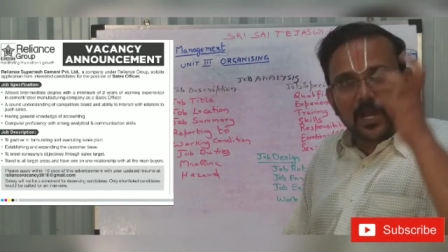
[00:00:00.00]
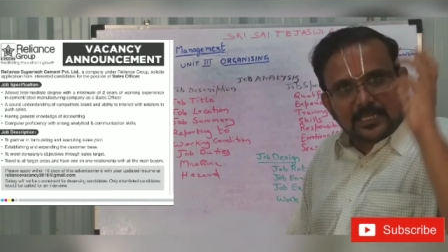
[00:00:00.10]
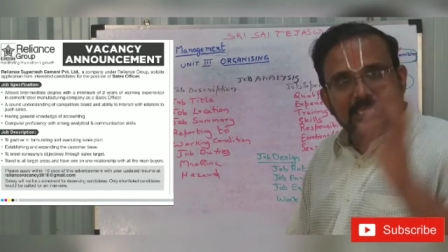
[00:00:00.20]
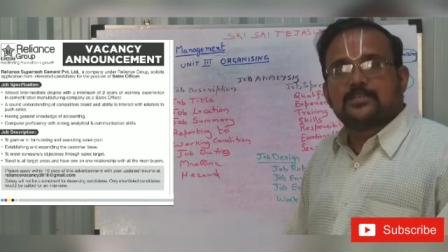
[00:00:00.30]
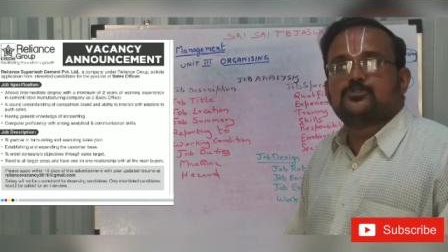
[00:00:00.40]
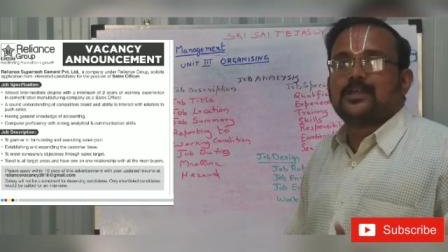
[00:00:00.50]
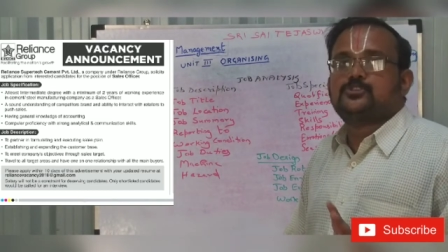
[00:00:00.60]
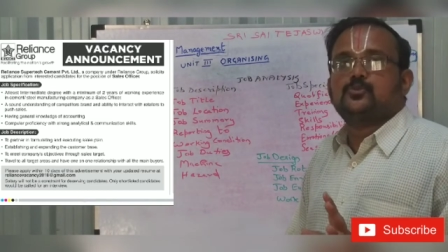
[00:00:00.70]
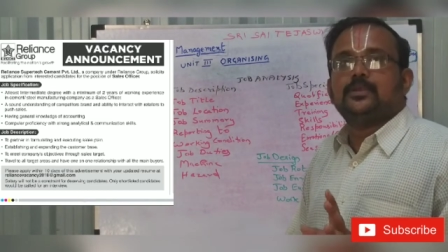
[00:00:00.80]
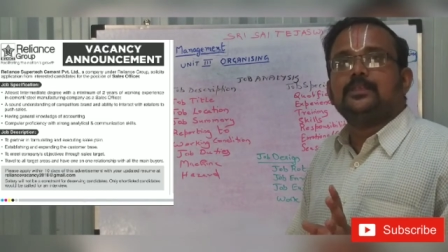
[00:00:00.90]
What he
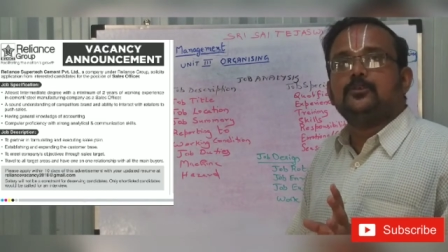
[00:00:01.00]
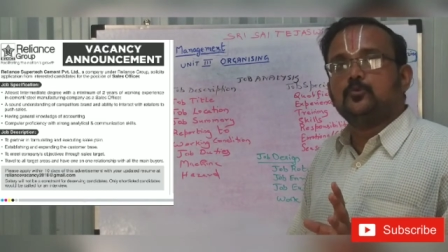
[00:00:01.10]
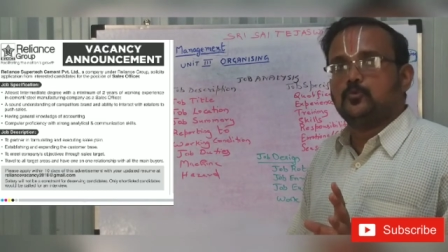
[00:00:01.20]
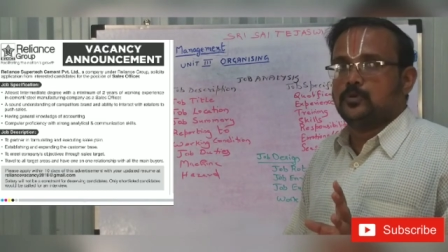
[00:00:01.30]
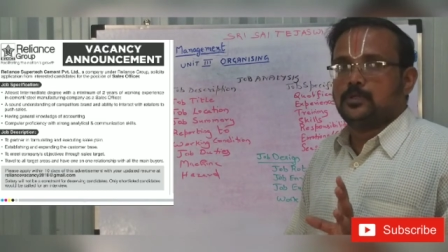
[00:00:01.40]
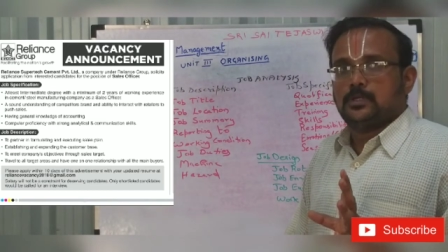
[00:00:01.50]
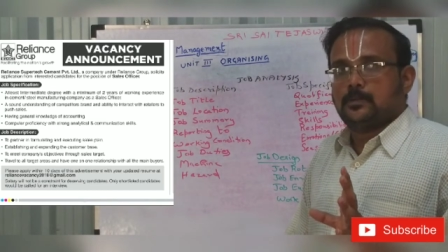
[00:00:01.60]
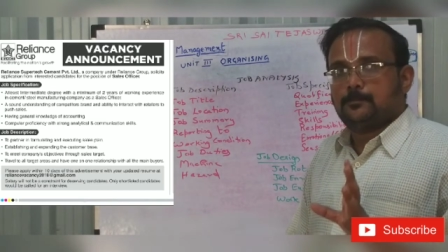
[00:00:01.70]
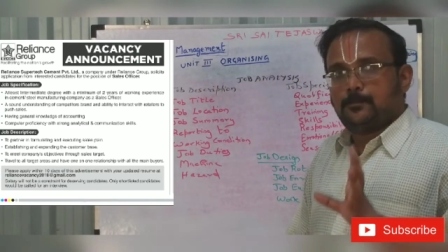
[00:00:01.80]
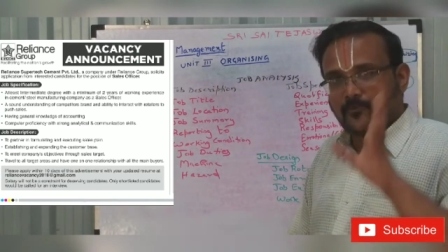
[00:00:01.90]
has to actually do,
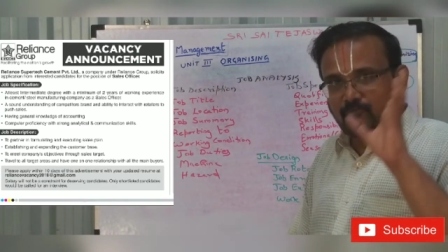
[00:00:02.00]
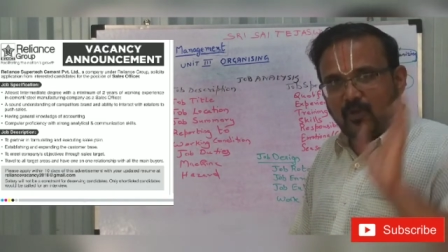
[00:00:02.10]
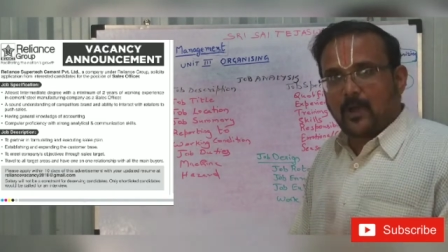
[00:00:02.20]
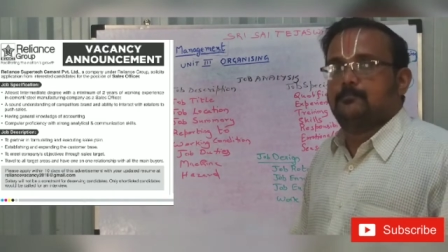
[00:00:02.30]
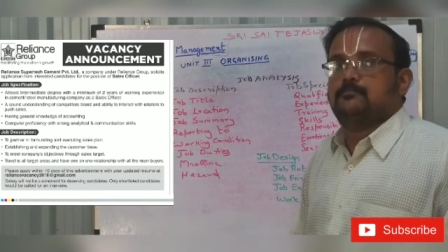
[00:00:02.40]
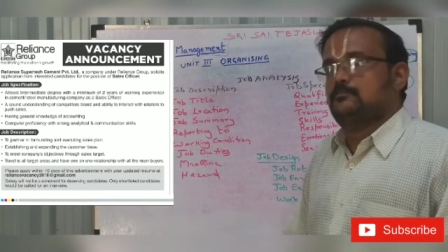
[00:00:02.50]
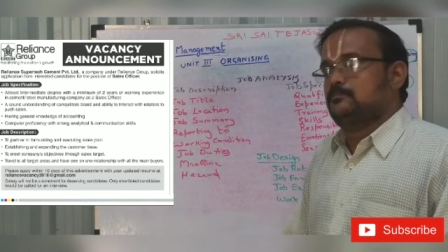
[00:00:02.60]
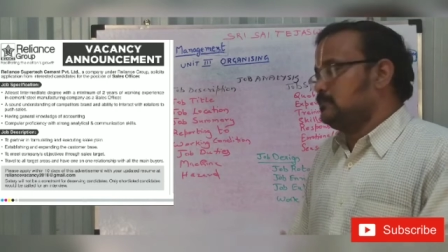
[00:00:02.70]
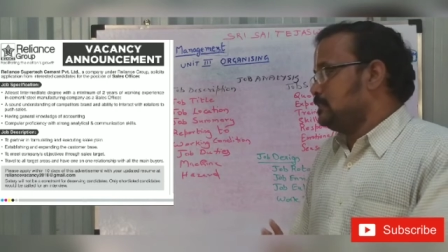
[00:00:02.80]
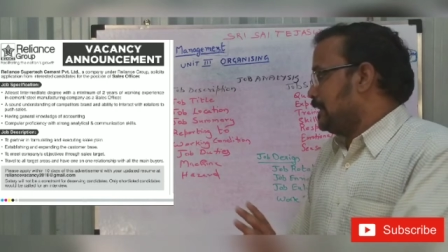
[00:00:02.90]
perform,
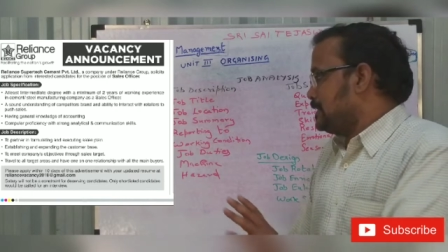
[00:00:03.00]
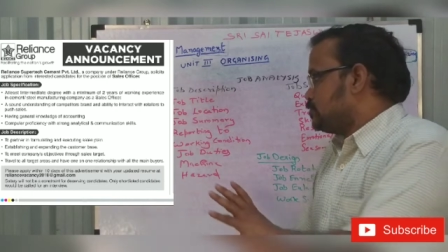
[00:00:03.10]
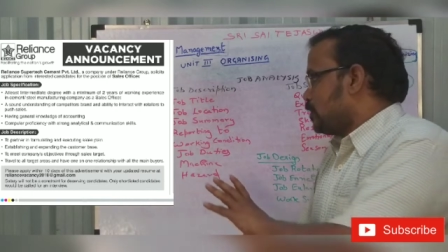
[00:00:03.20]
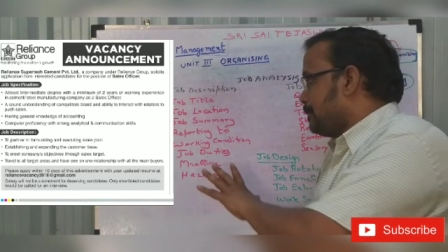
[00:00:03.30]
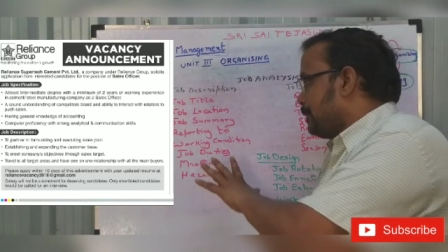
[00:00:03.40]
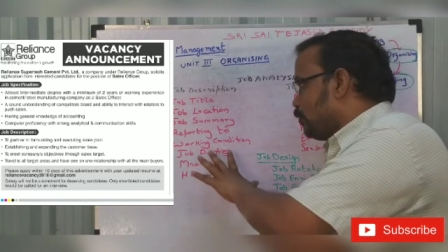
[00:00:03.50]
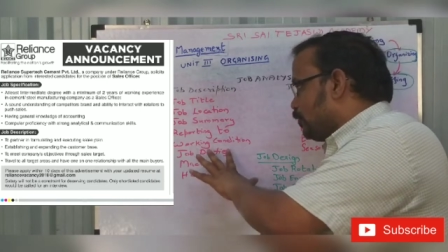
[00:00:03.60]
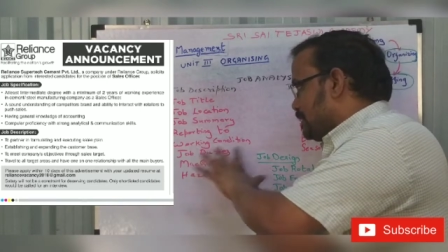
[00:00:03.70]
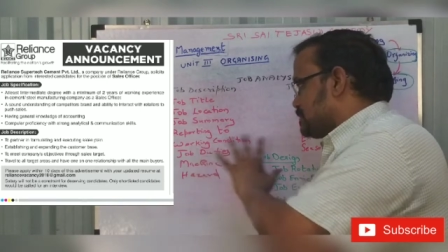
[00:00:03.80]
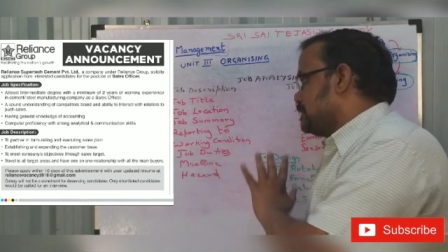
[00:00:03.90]
that is
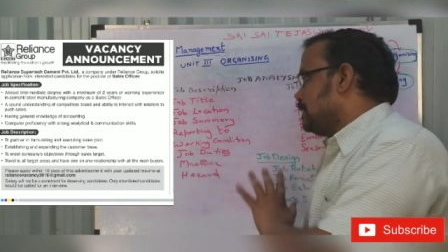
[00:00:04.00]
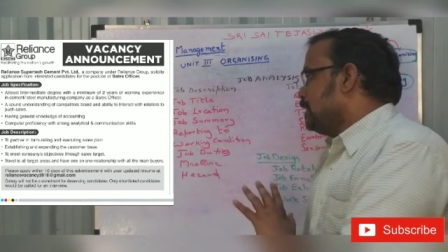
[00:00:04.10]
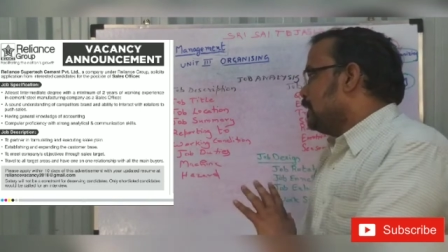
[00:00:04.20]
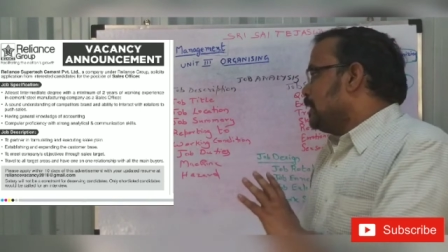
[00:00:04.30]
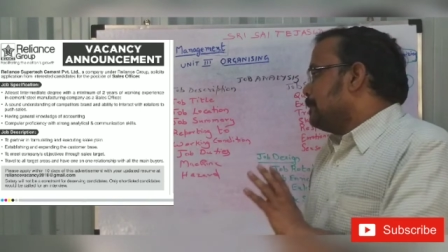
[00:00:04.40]
job duties.